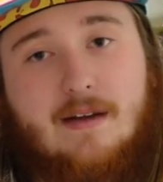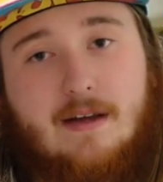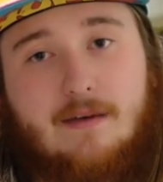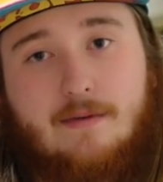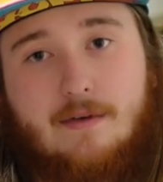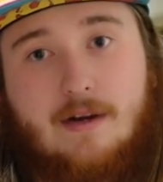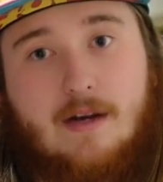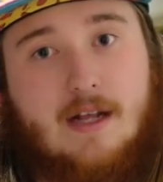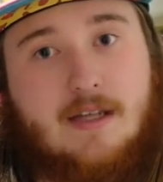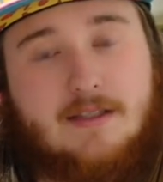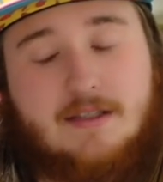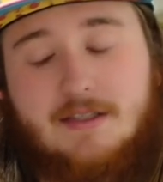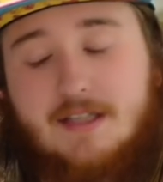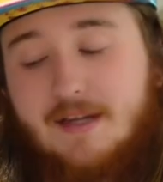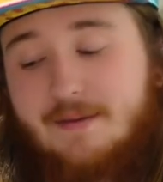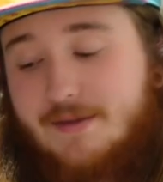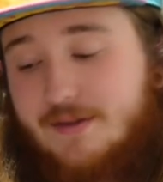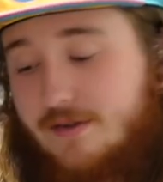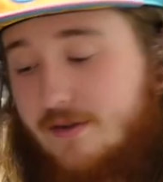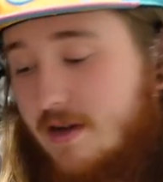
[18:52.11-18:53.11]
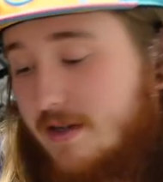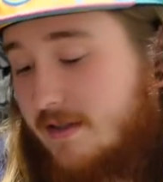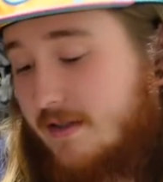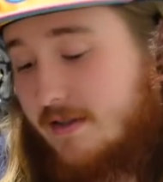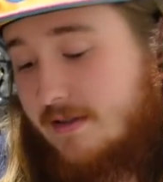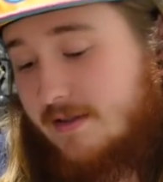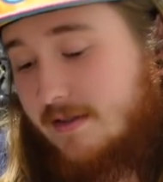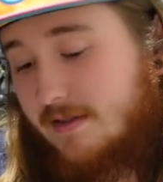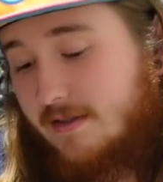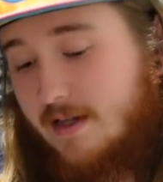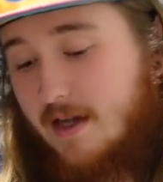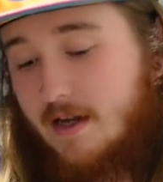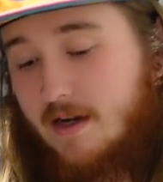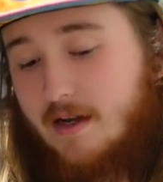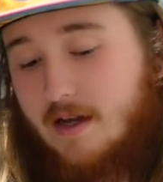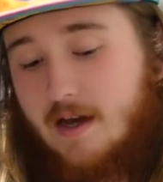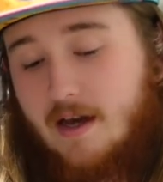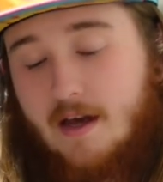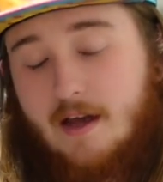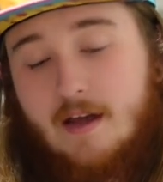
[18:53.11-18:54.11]
Everyone has the same stresses, and
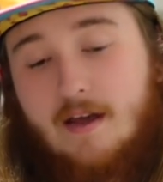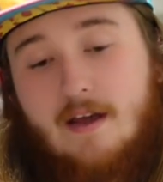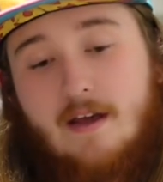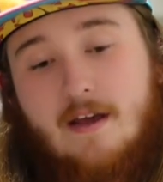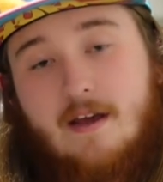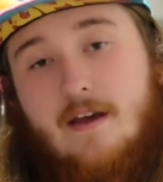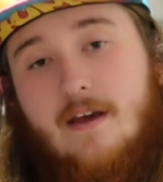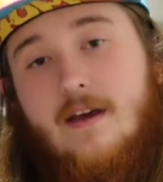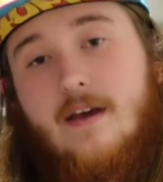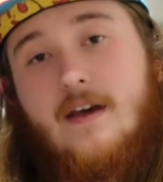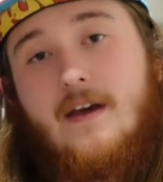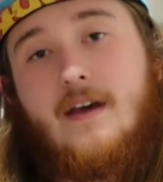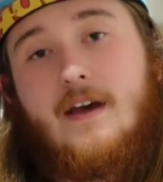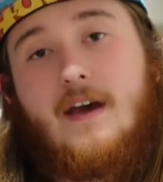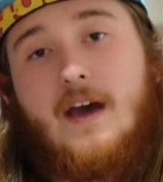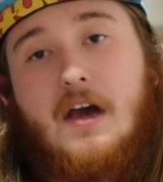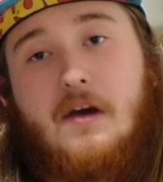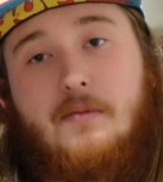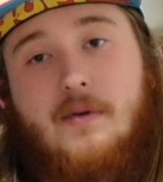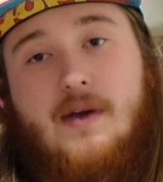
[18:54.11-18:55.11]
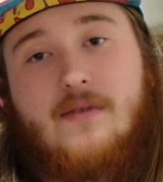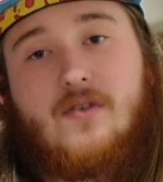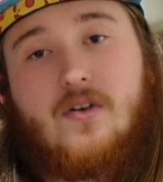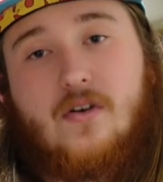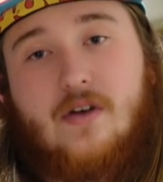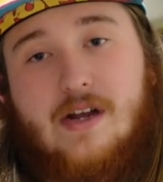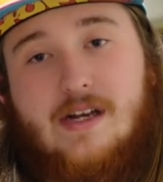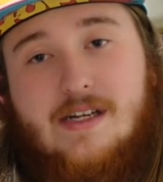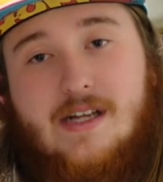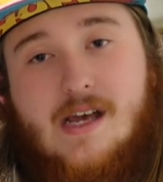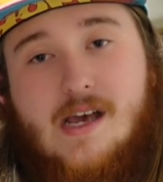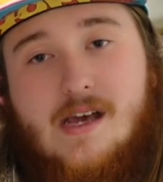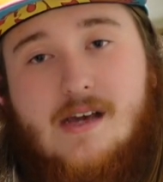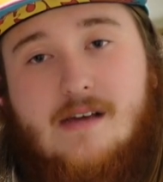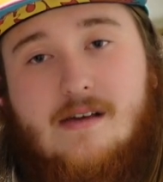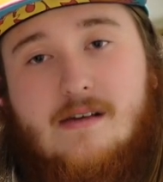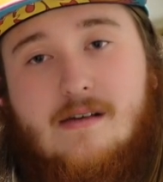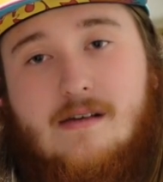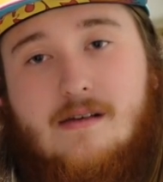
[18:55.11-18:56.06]
uh, I hope you have a great day.